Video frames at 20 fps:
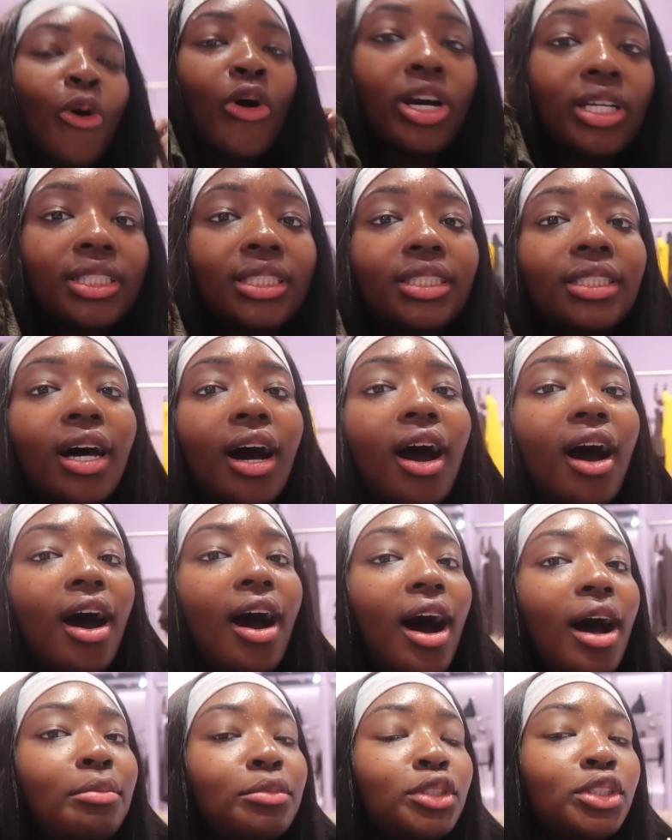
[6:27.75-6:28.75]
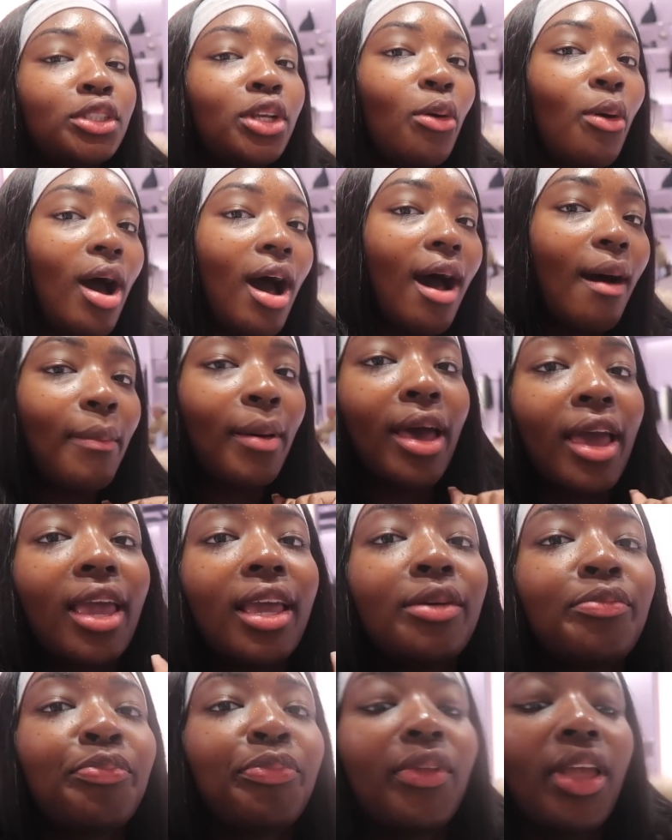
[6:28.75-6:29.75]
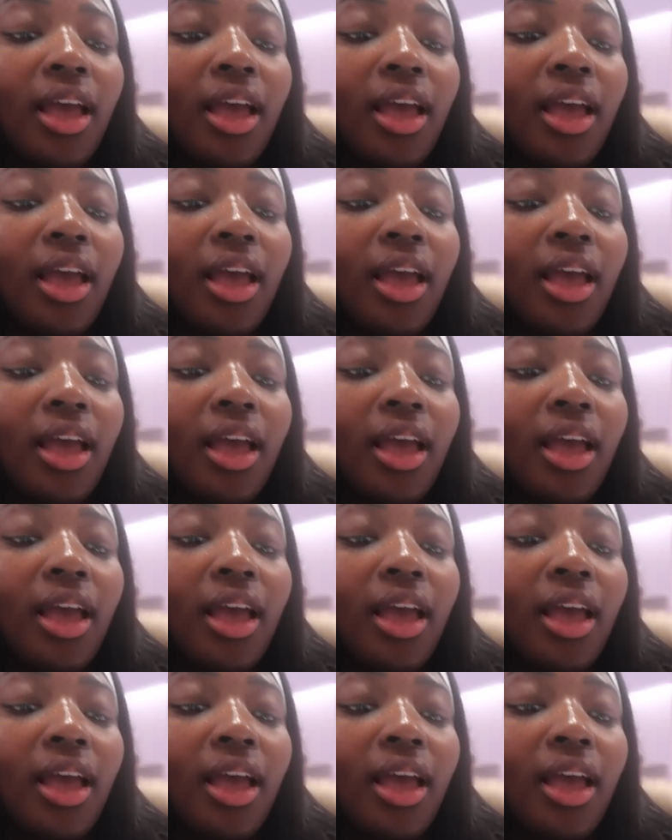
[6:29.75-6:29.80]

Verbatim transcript: All I'm so happy.